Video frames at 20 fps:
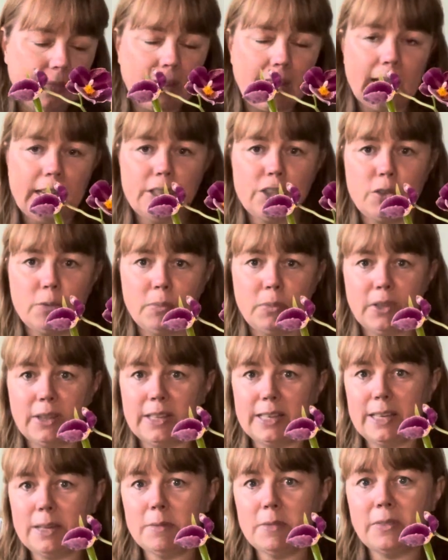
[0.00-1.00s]
I shall put the
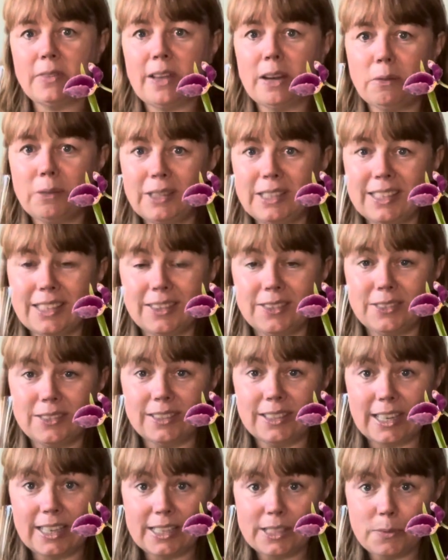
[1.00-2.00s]
name of that one down
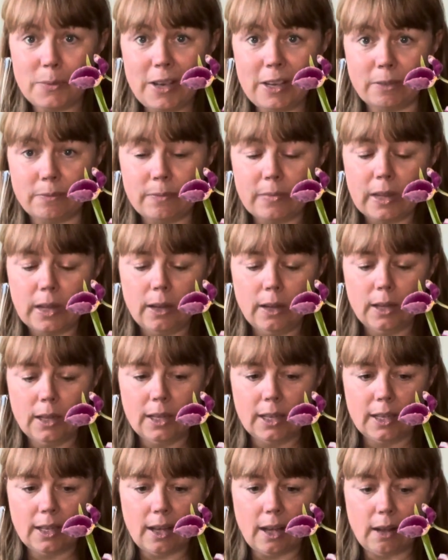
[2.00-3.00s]
as well.
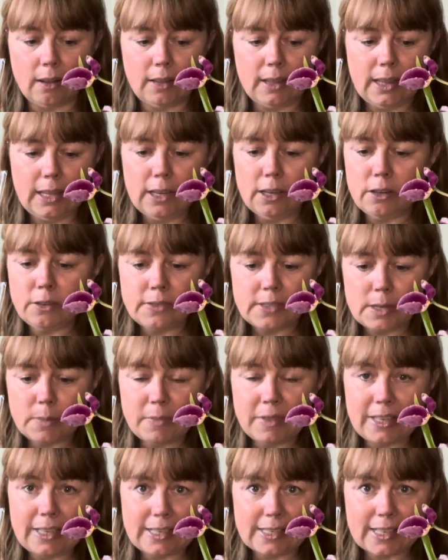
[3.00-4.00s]
I'll clear off some of
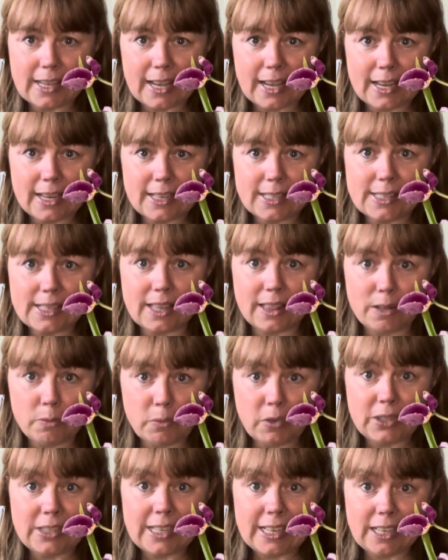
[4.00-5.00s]
these guys, and then
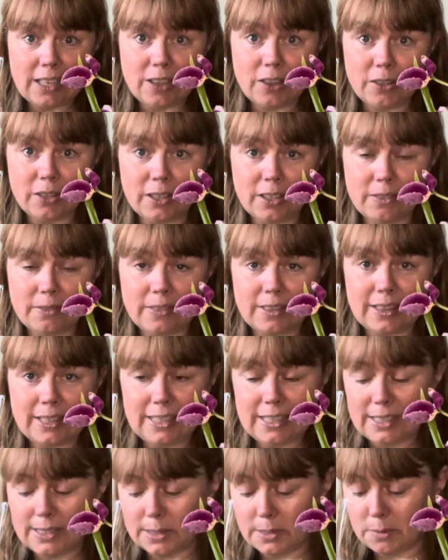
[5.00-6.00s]
we'll take a look at
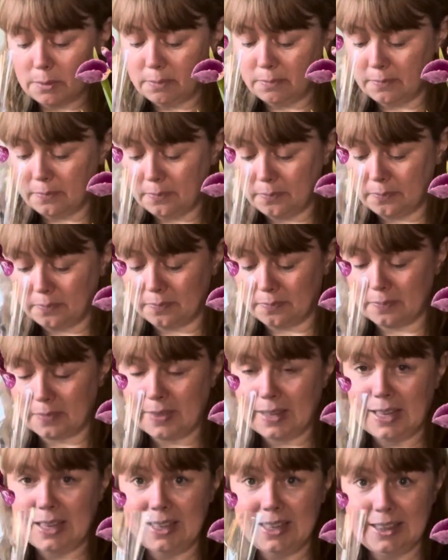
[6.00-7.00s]
these
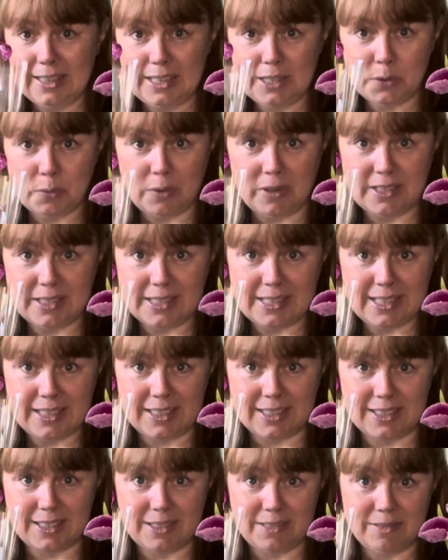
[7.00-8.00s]
ones
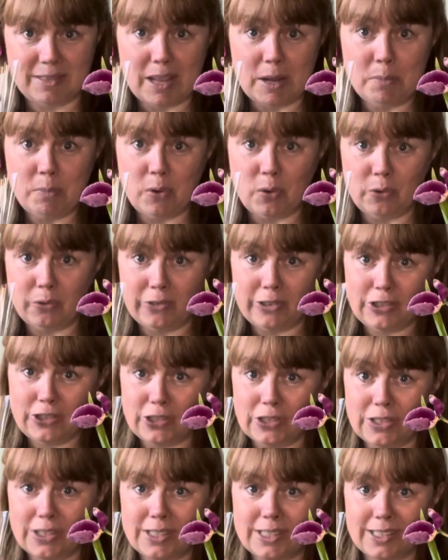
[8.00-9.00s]
that I bought
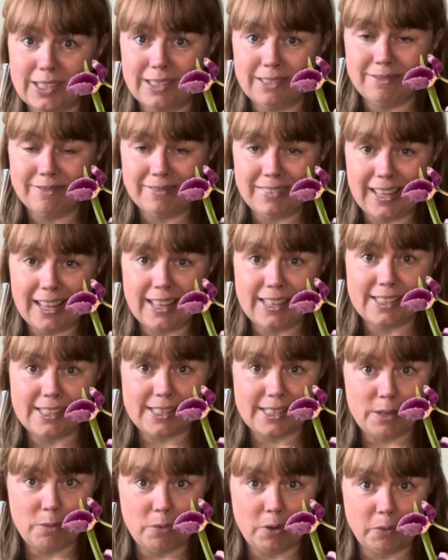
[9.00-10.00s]
reduced and
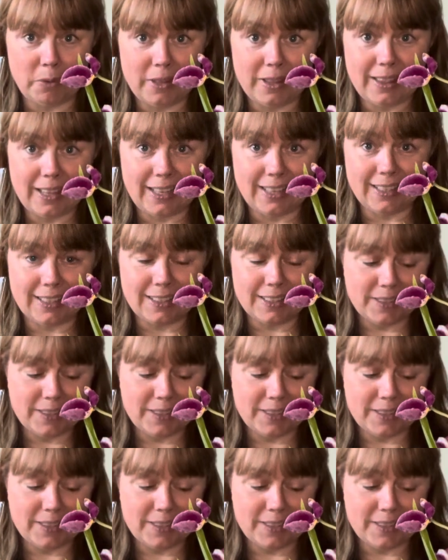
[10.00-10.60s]
see what we think.